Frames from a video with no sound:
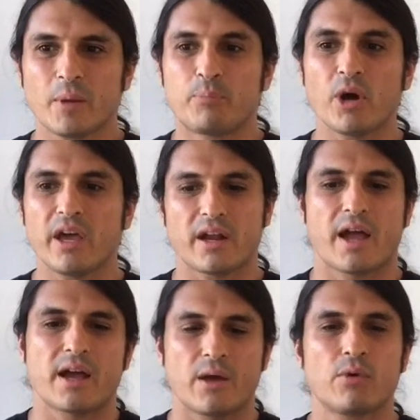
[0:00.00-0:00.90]

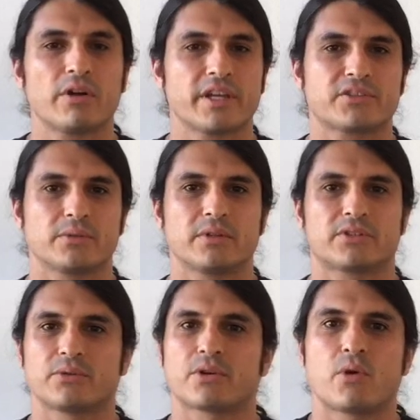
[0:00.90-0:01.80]
I will get to
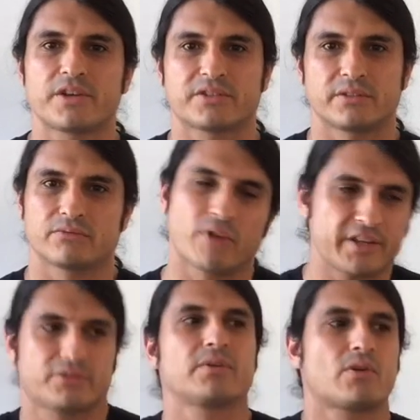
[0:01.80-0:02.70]
a question,
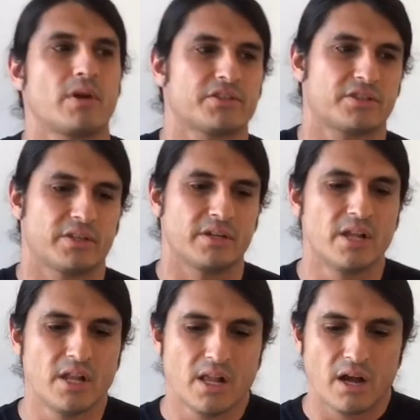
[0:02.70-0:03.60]
right to a question.
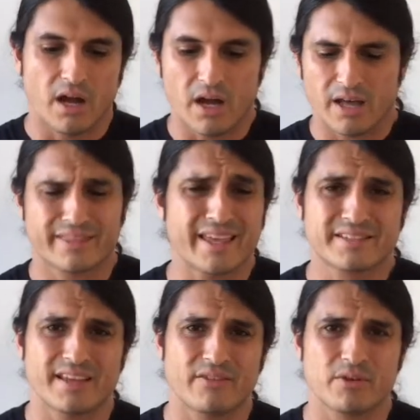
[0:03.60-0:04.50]

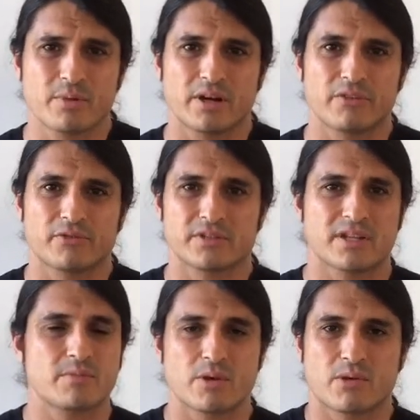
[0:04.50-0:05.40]
Thanks everybody for
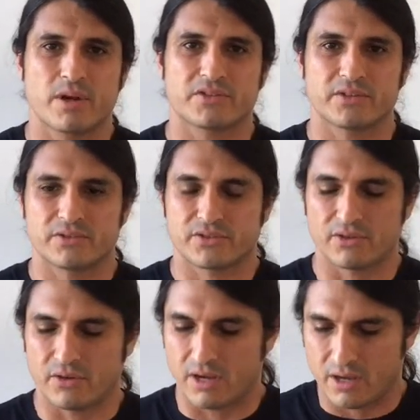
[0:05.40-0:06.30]
sending me questions.
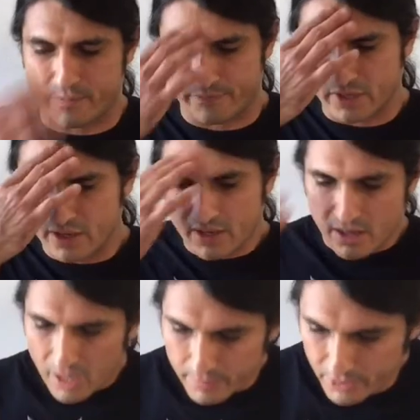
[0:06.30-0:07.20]
So
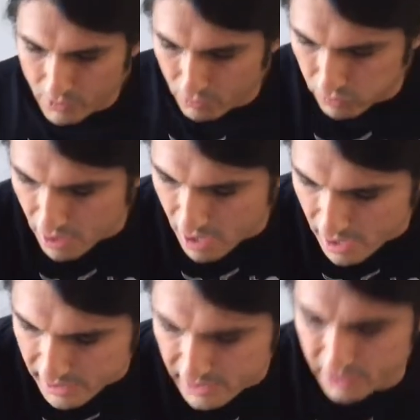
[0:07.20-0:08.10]
I'm going to go
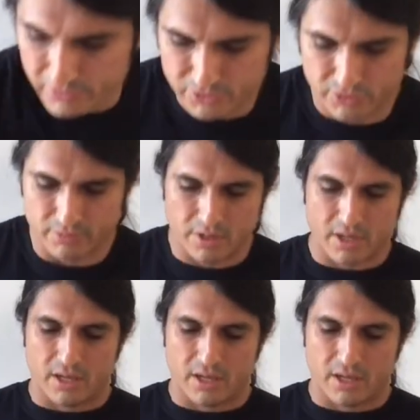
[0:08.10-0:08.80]
right here to